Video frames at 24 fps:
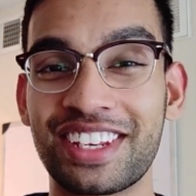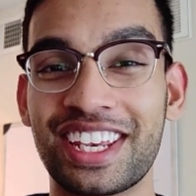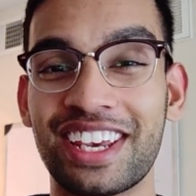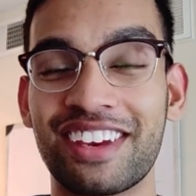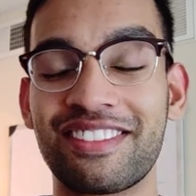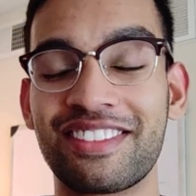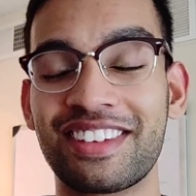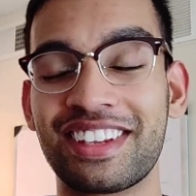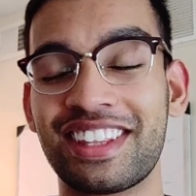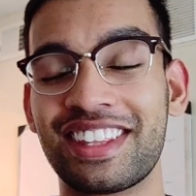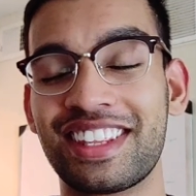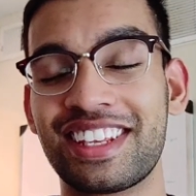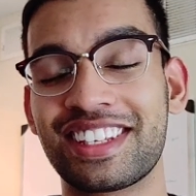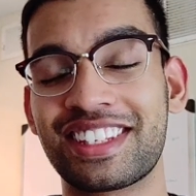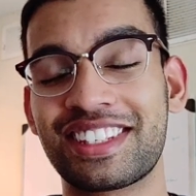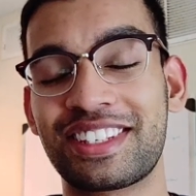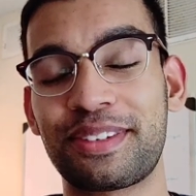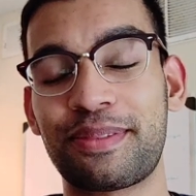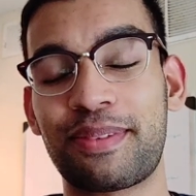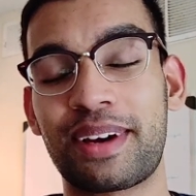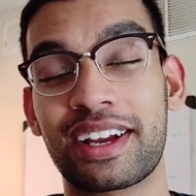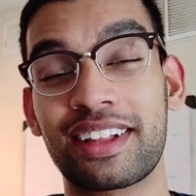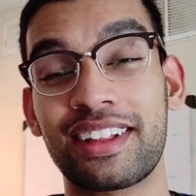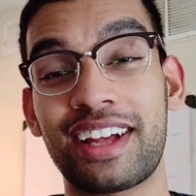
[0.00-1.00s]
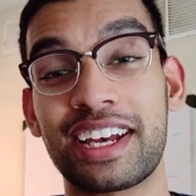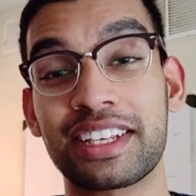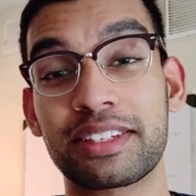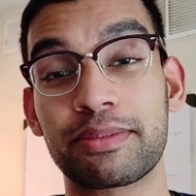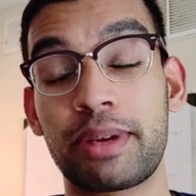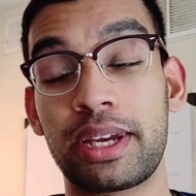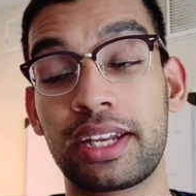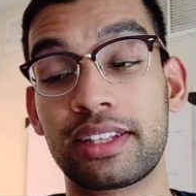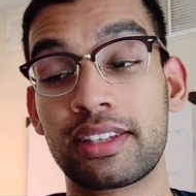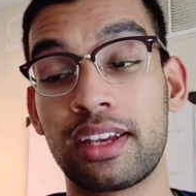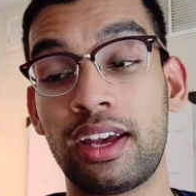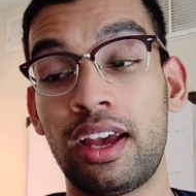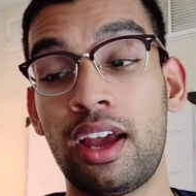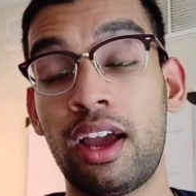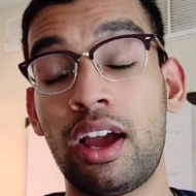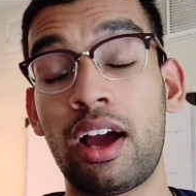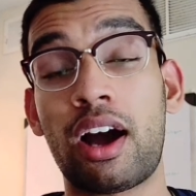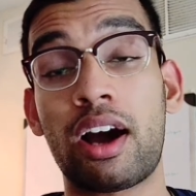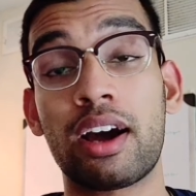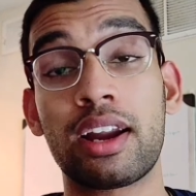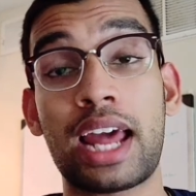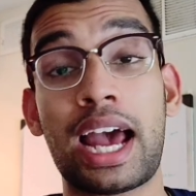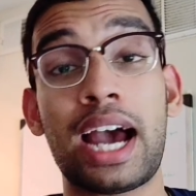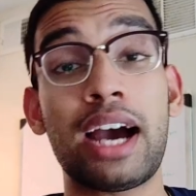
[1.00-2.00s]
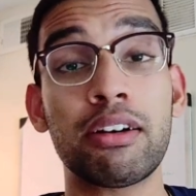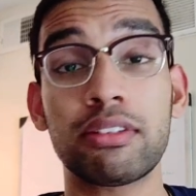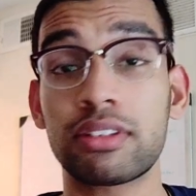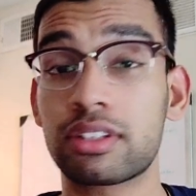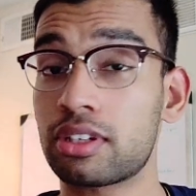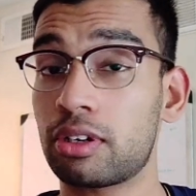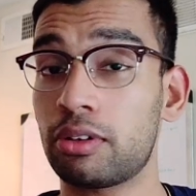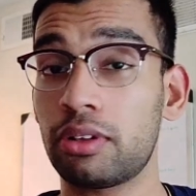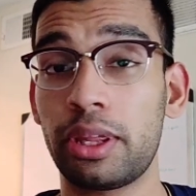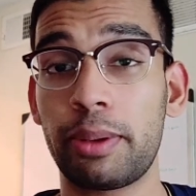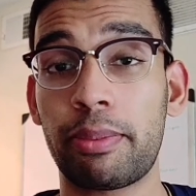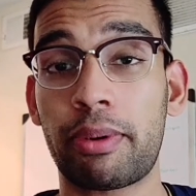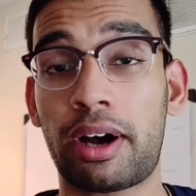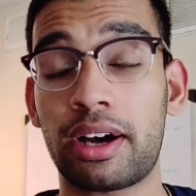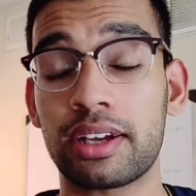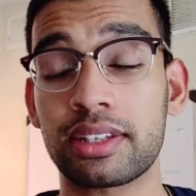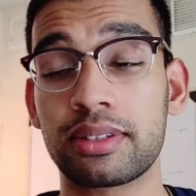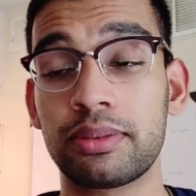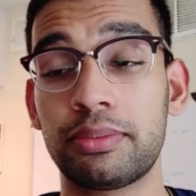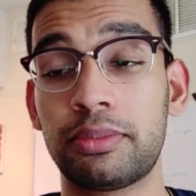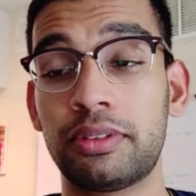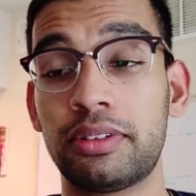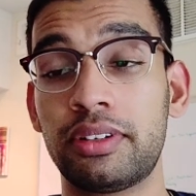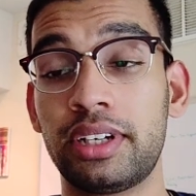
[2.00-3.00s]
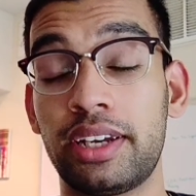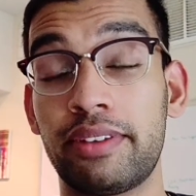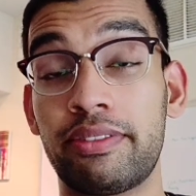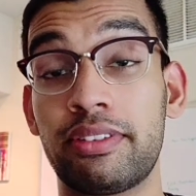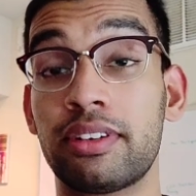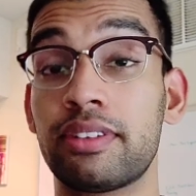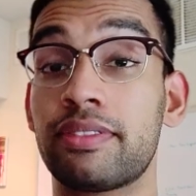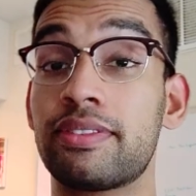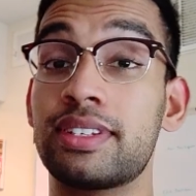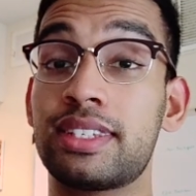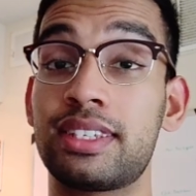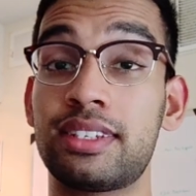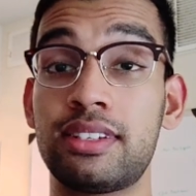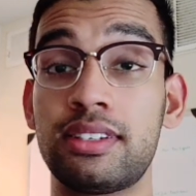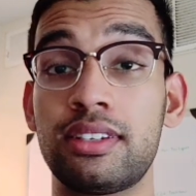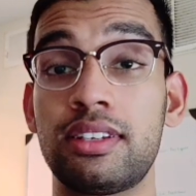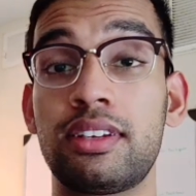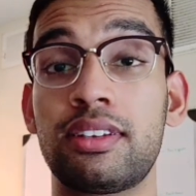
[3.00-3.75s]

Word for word: given this to my classmates on how it's totally possible if you're a physician